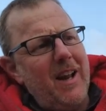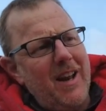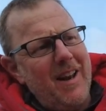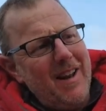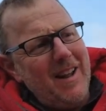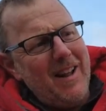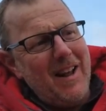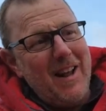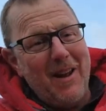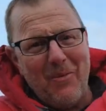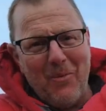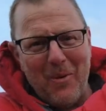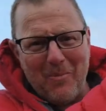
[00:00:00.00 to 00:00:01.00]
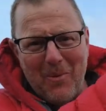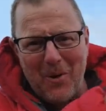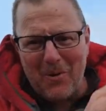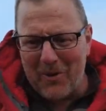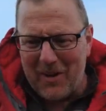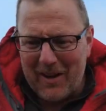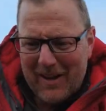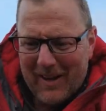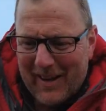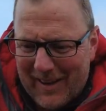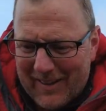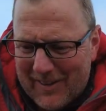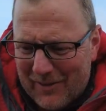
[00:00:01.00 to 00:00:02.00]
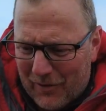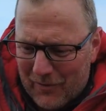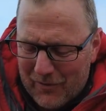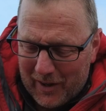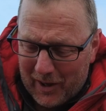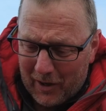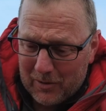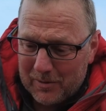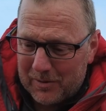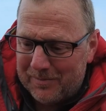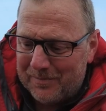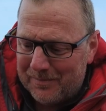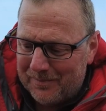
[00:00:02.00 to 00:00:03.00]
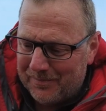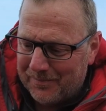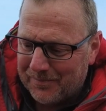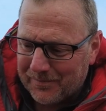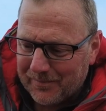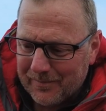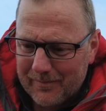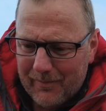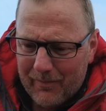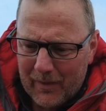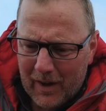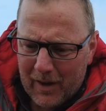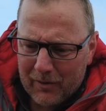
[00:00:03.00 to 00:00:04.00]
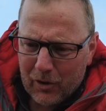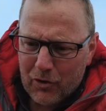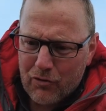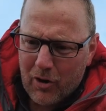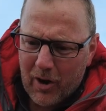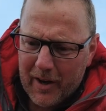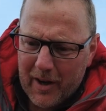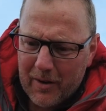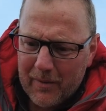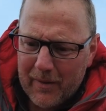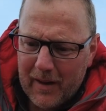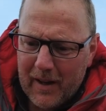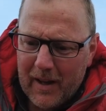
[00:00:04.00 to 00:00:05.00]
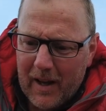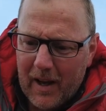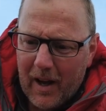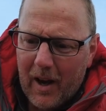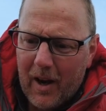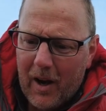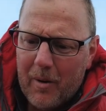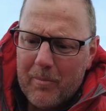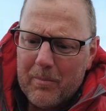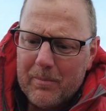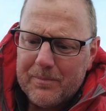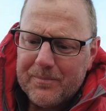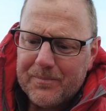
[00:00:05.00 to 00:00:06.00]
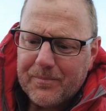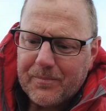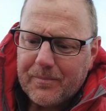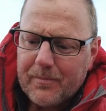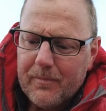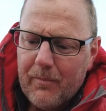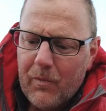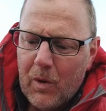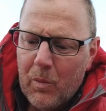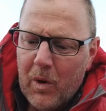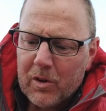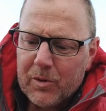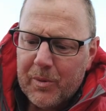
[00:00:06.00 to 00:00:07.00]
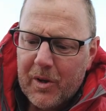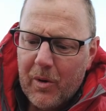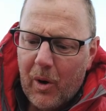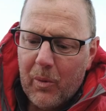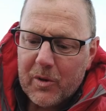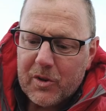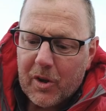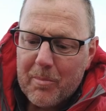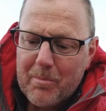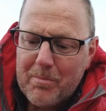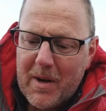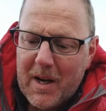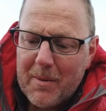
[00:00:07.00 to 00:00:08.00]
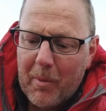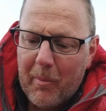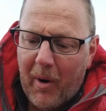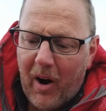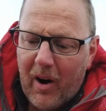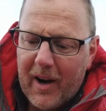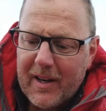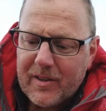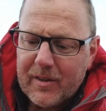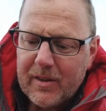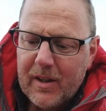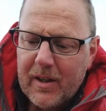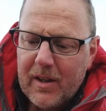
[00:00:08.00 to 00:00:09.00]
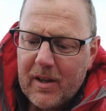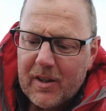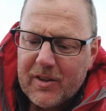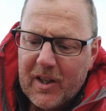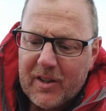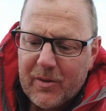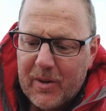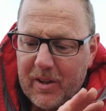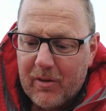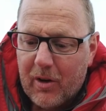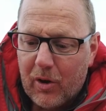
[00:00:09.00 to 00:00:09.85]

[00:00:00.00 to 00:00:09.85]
in, in one moment in a different video and I've gone dry now um, what else can we do? Oh, it's got a minimum height. I said to it, it